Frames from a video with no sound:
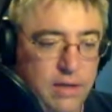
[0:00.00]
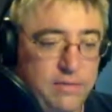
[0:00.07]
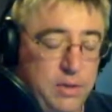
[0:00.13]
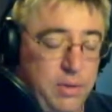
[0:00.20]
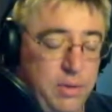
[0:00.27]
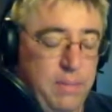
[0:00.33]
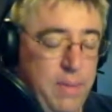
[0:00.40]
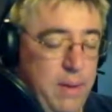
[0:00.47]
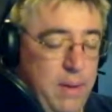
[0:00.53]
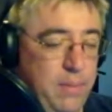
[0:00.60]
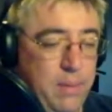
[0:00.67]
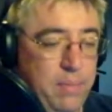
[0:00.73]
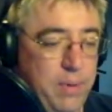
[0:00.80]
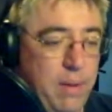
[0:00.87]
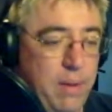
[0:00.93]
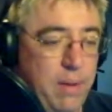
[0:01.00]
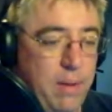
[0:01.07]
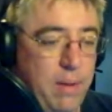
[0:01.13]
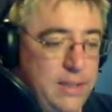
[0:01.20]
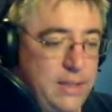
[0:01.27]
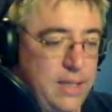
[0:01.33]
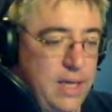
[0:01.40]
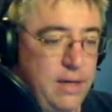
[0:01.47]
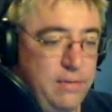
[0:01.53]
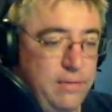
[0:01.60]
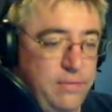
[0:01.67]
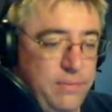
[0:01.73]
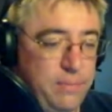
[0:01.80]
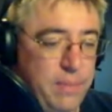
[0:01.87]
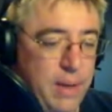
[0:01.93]
So it may be a problem
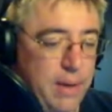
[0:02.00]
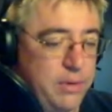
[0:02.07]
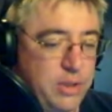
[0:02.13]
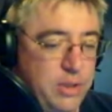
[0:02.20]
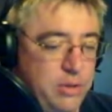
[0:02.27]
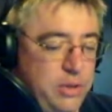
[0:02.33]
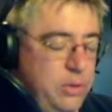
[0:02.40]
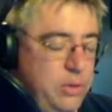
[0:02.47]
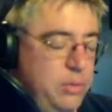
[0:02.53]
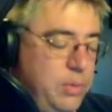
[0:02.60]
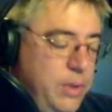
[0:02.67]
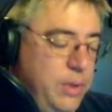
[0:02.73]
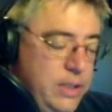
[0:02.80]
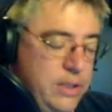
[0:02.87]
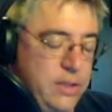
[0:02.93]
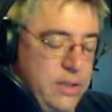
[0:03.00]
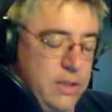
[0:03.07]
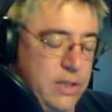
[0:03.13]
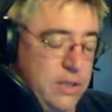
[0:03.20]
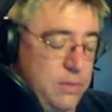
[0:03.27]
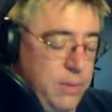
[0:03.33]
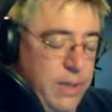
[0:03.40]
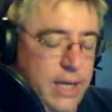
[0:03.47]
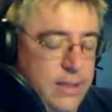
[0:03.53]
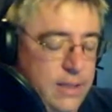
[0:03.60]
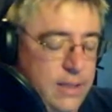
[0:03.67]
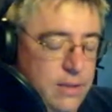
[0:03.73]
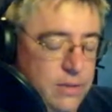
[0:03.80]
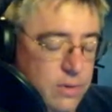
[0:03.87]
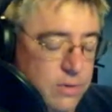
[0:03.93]
inside of PowerShell too, and because we can't
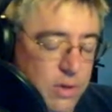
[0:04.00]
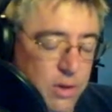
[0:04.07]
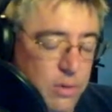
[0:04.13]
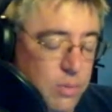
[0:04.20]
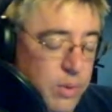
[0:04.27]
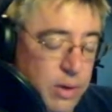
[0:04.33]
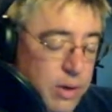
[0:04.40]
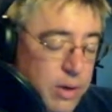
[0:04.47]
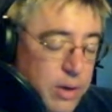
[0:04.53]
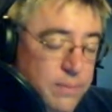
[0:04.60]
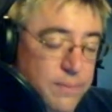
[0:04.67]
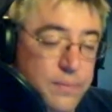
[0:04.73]
see the source code, we don't know.